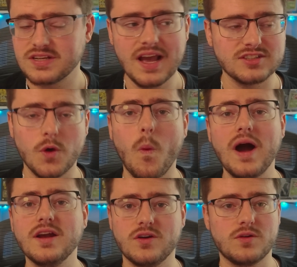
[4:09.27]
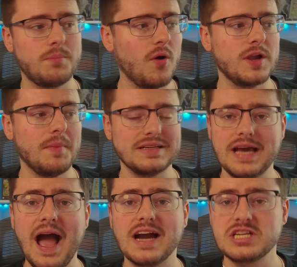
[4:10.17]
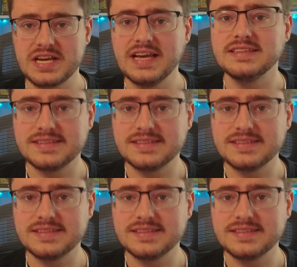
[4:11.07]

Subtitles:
Yes, you want your Pokemon to actually get